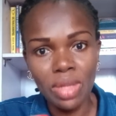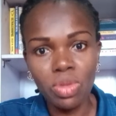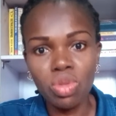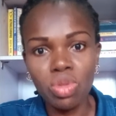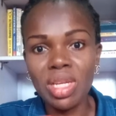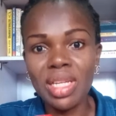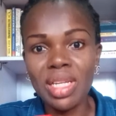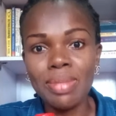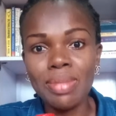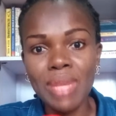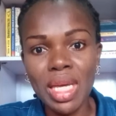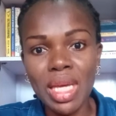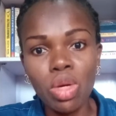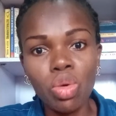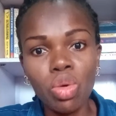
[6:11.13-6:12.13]
Those are the
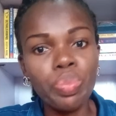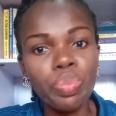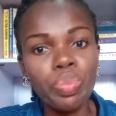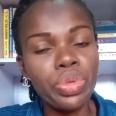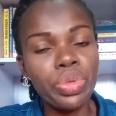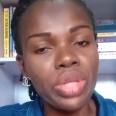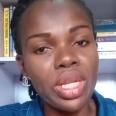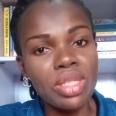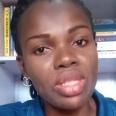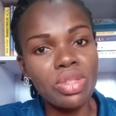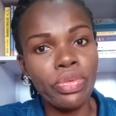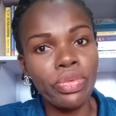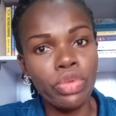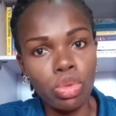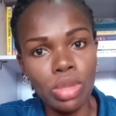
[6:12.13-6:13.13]
main components
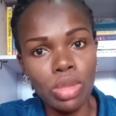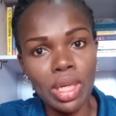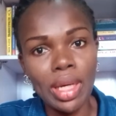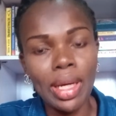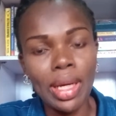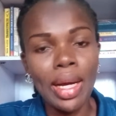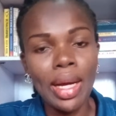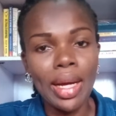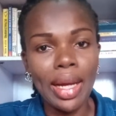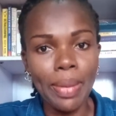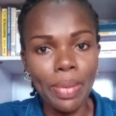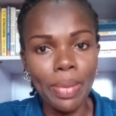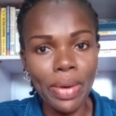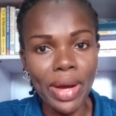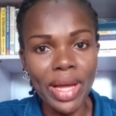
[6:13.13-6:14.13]
of sugar.
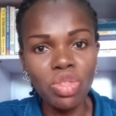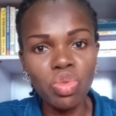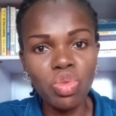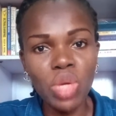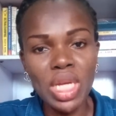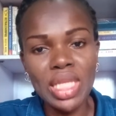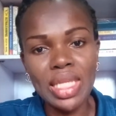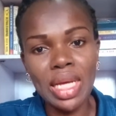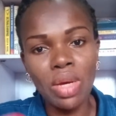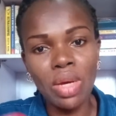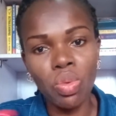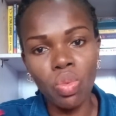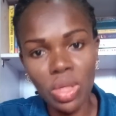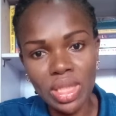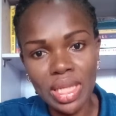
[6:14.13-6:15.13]
Carbohydrates
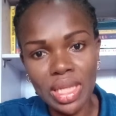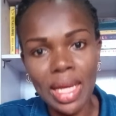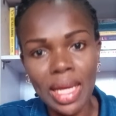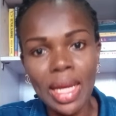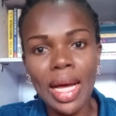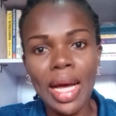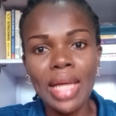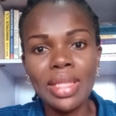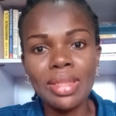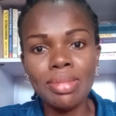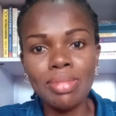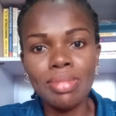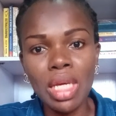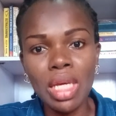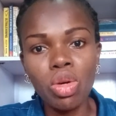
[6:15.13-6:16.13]
and water are the
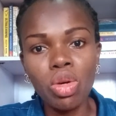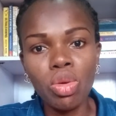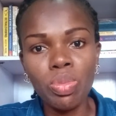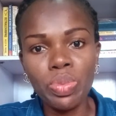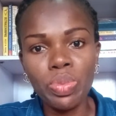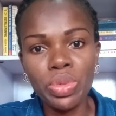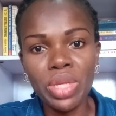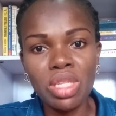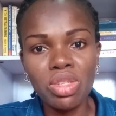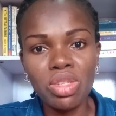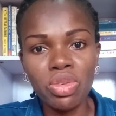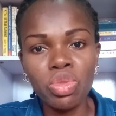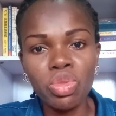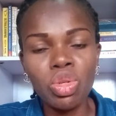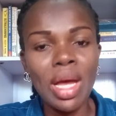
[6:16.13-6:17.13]
main components
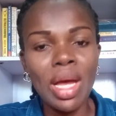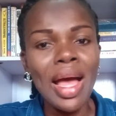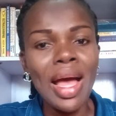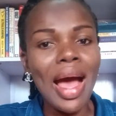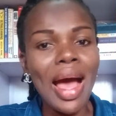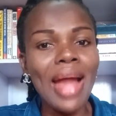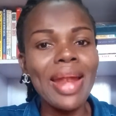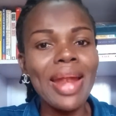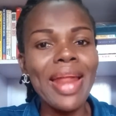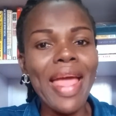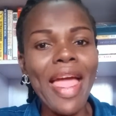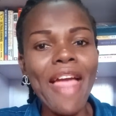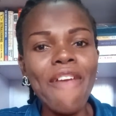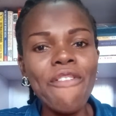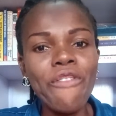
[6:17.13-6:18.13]
of sugar. And
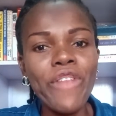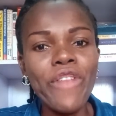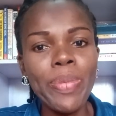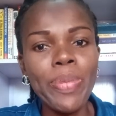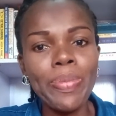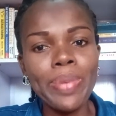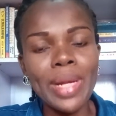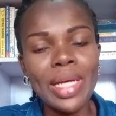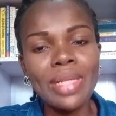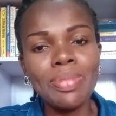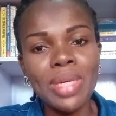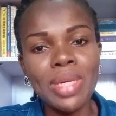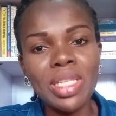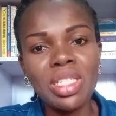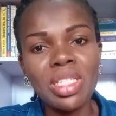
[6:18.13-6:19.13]
every
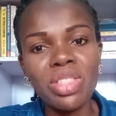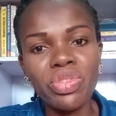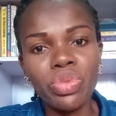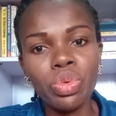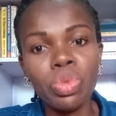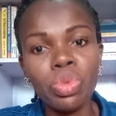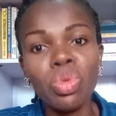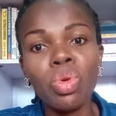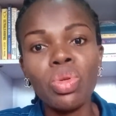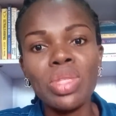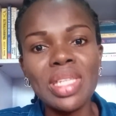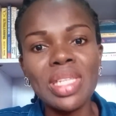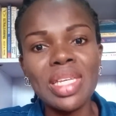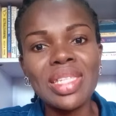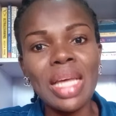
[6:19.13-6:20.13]
plant-based food
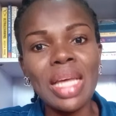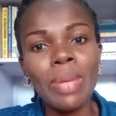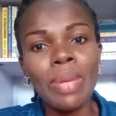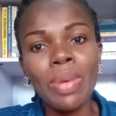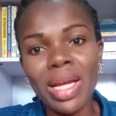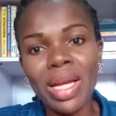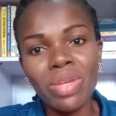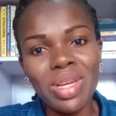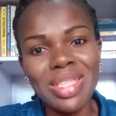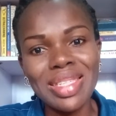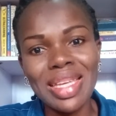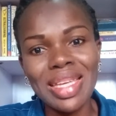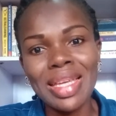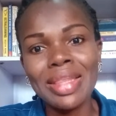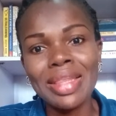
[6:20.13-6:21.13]
contains
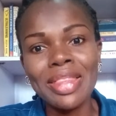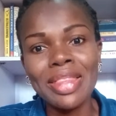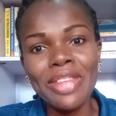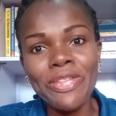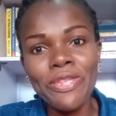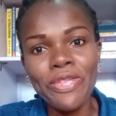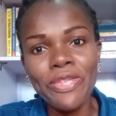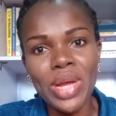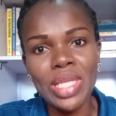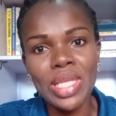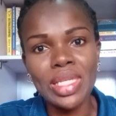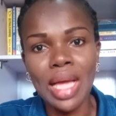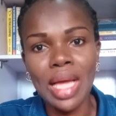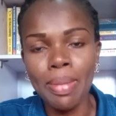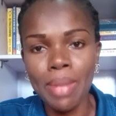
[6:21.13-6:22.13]
carbohydrates in
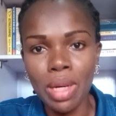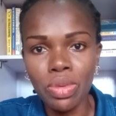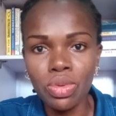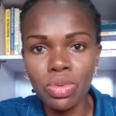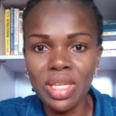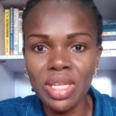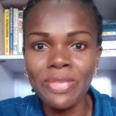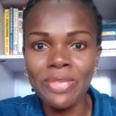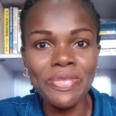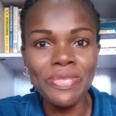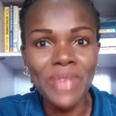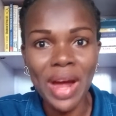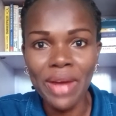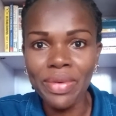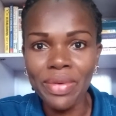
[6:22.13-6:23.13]
different amount, in
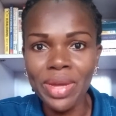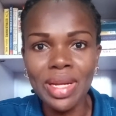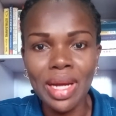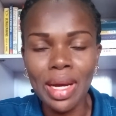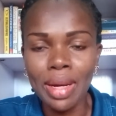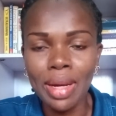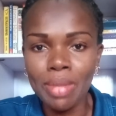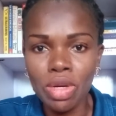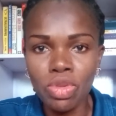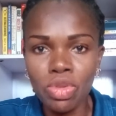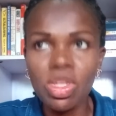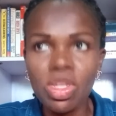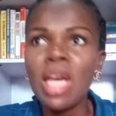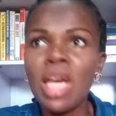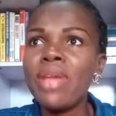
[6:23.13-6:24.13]
varying amount.
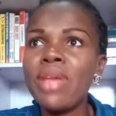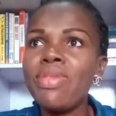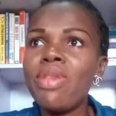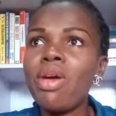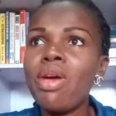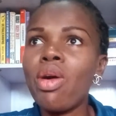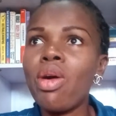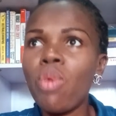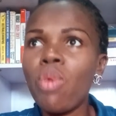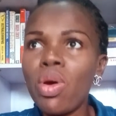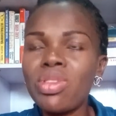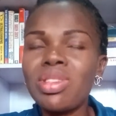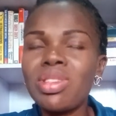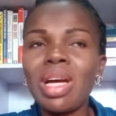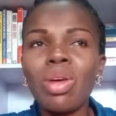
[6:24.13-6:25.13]
There are
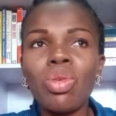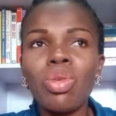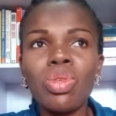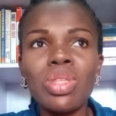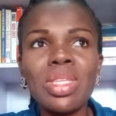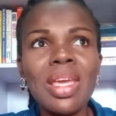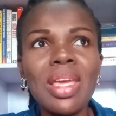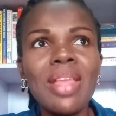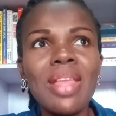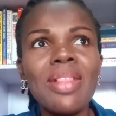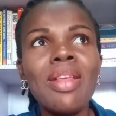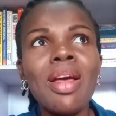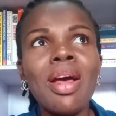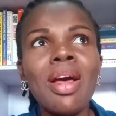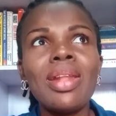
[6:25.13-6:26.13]
ones that
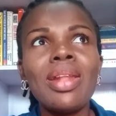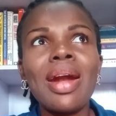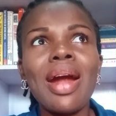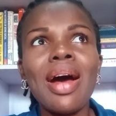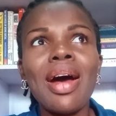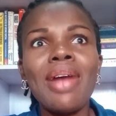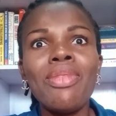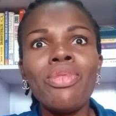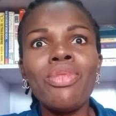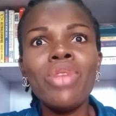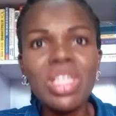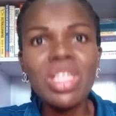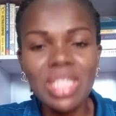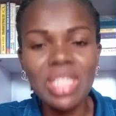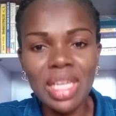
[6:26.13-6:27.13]
are
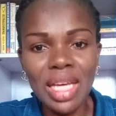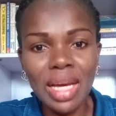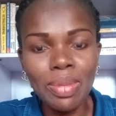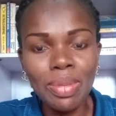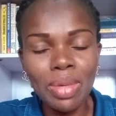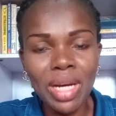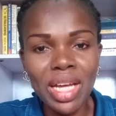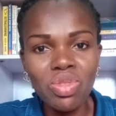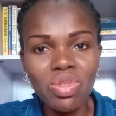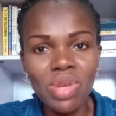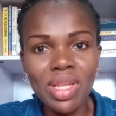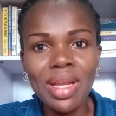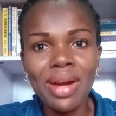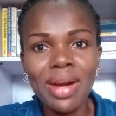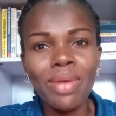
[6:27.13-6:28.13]
rich in carbohydrate.
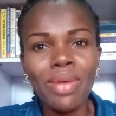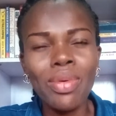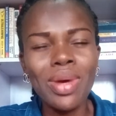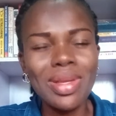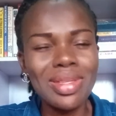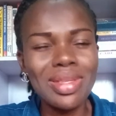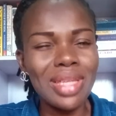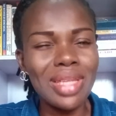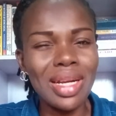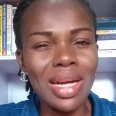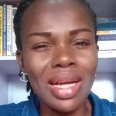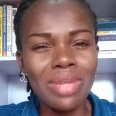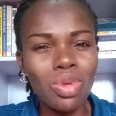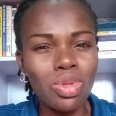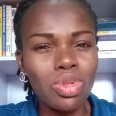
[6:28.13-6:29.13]
There are ones that are
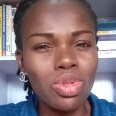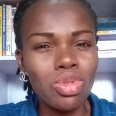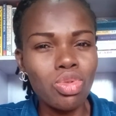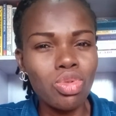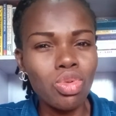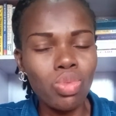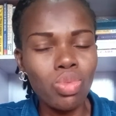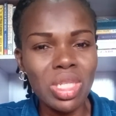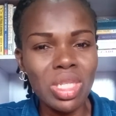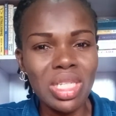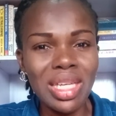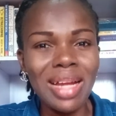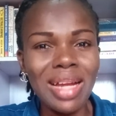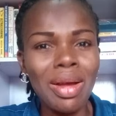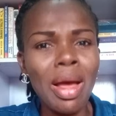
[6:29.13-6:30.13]
not so rich in
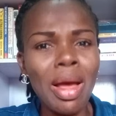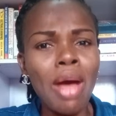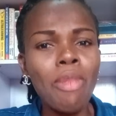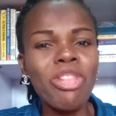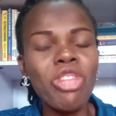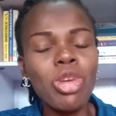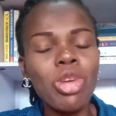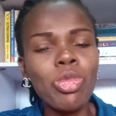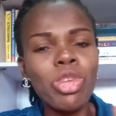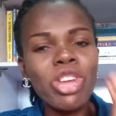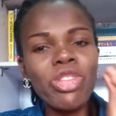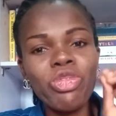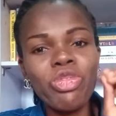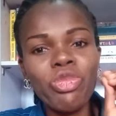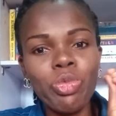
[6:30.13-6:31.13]
carbohydrate.
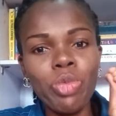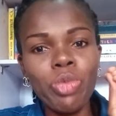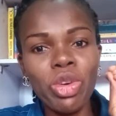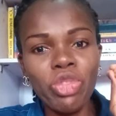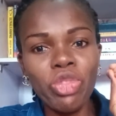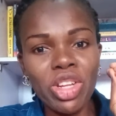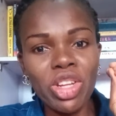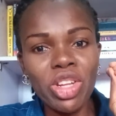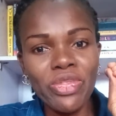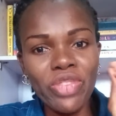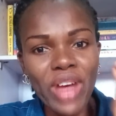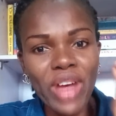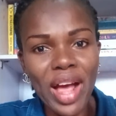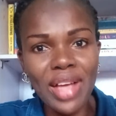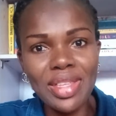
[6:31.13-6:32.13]
But for the
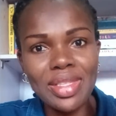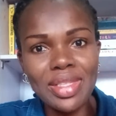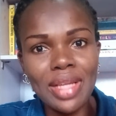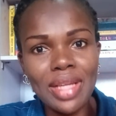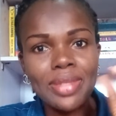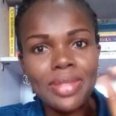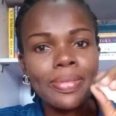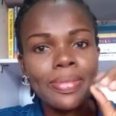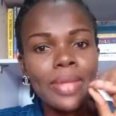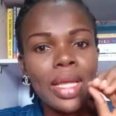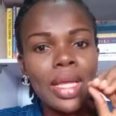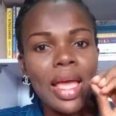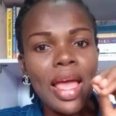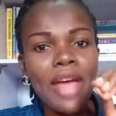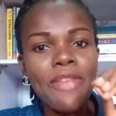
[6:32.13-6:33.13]
fact that
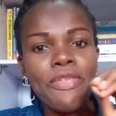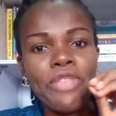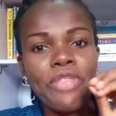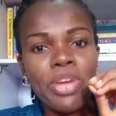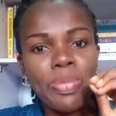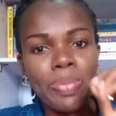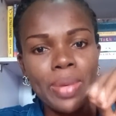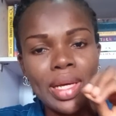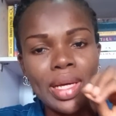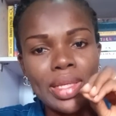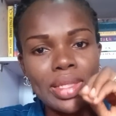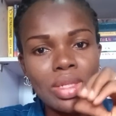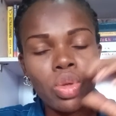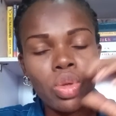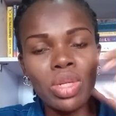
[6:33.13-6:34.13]
every
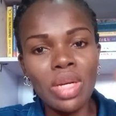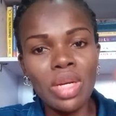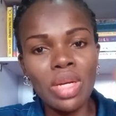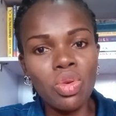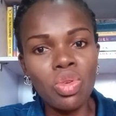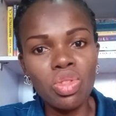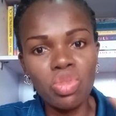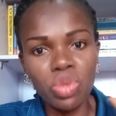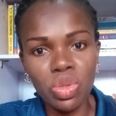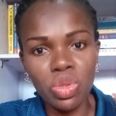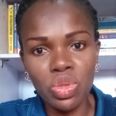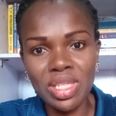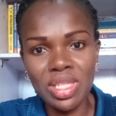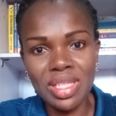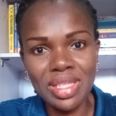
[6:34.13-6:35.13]
plant undergoes
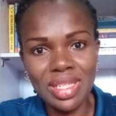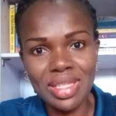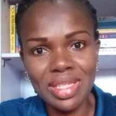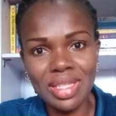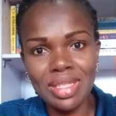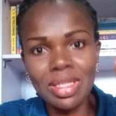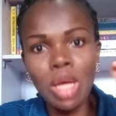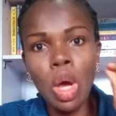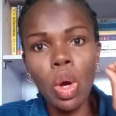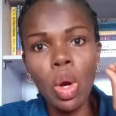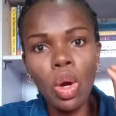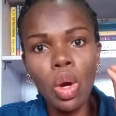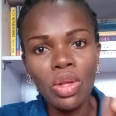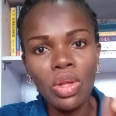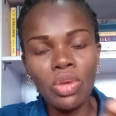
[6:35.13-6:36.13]
photosynthesis,
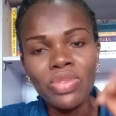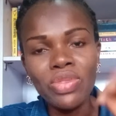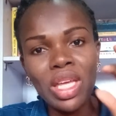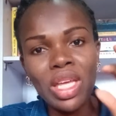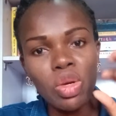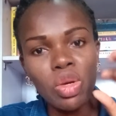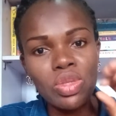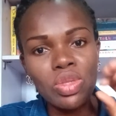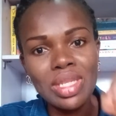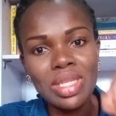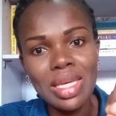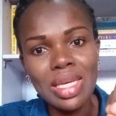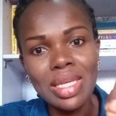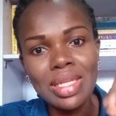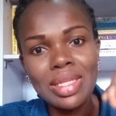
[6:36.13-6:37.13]
all of them
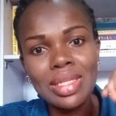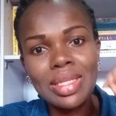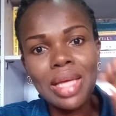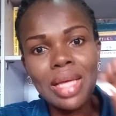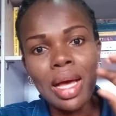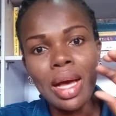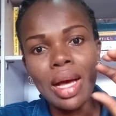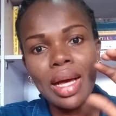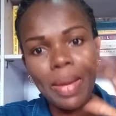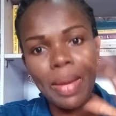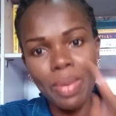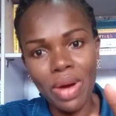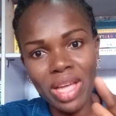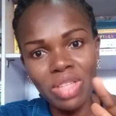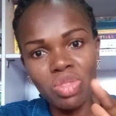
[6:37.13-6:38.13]
contains
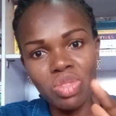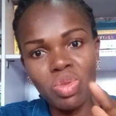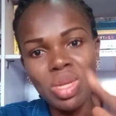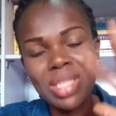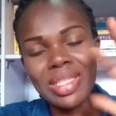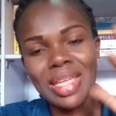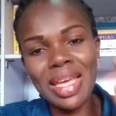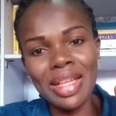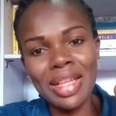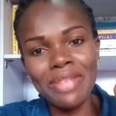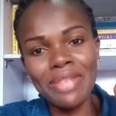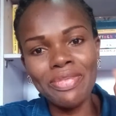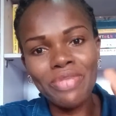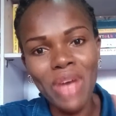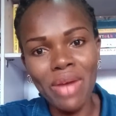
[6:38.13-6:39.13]
carbohydrates in
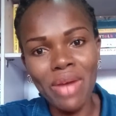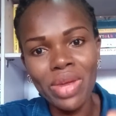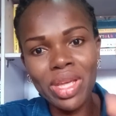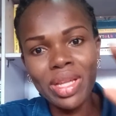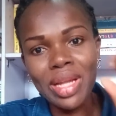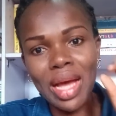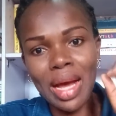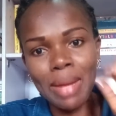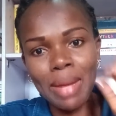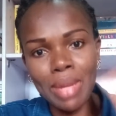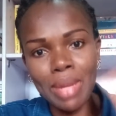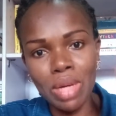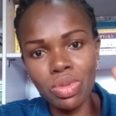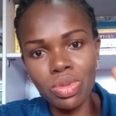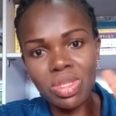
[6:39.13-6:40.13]
varying
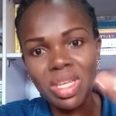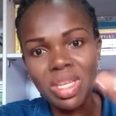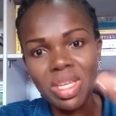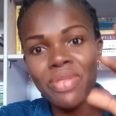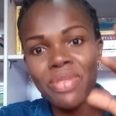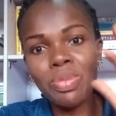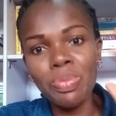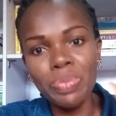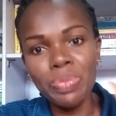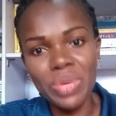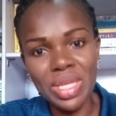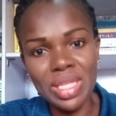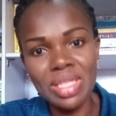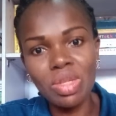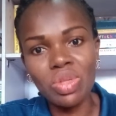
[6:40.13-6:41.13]
amounts. Even
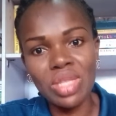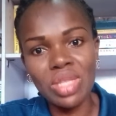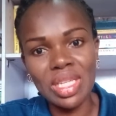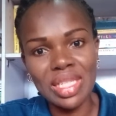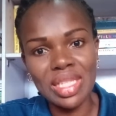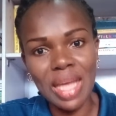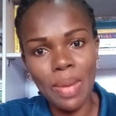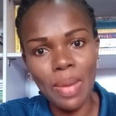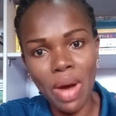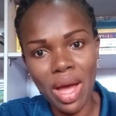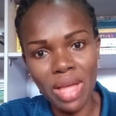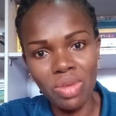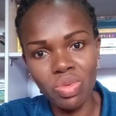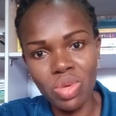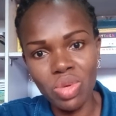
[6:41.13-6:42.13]
beans contains
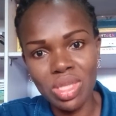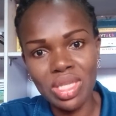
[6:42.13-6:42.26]
carbohydrates.